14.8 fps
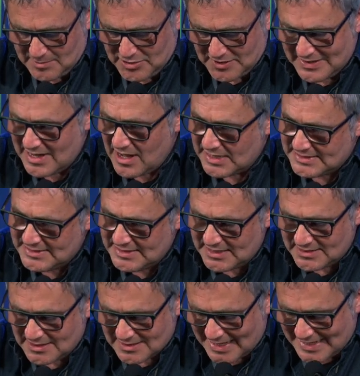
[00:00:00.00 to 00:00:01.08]
but the
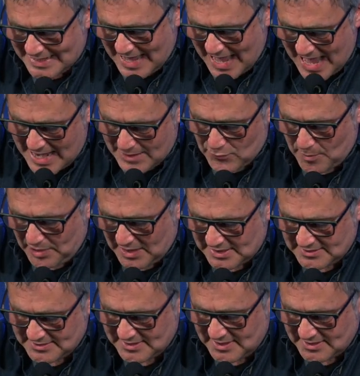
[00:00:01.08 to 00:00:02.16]
idea that they can
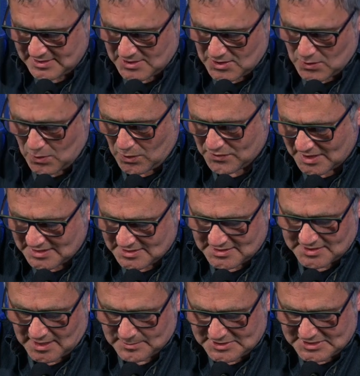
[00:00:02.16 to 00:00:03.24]
replace it, or that in
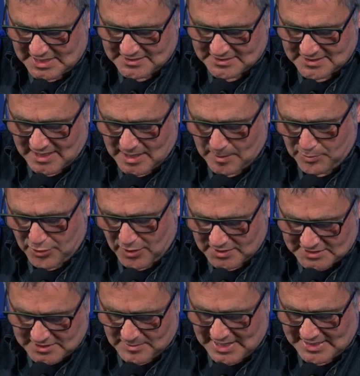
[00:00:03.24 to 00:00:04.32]
some sense they
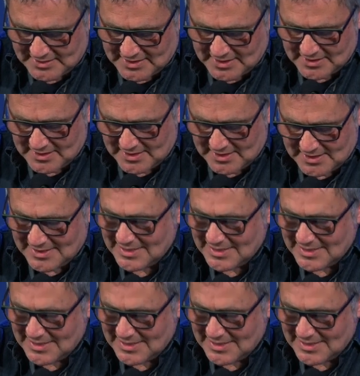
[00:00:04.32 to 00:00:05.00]
approximate it,